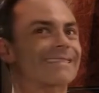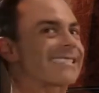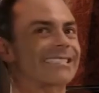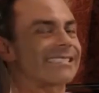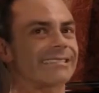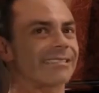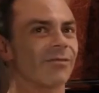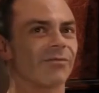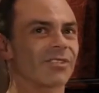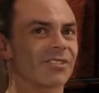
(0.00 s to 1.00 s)

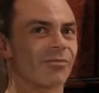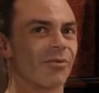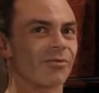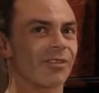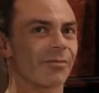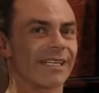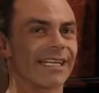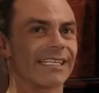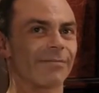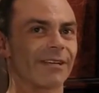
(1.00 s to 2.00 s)
Come first of the month, I'll be
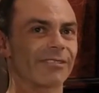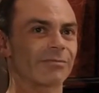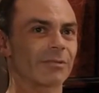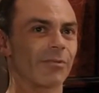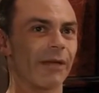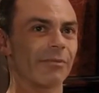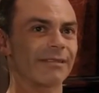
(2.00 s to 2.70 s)
knee-deep in Christmas prep.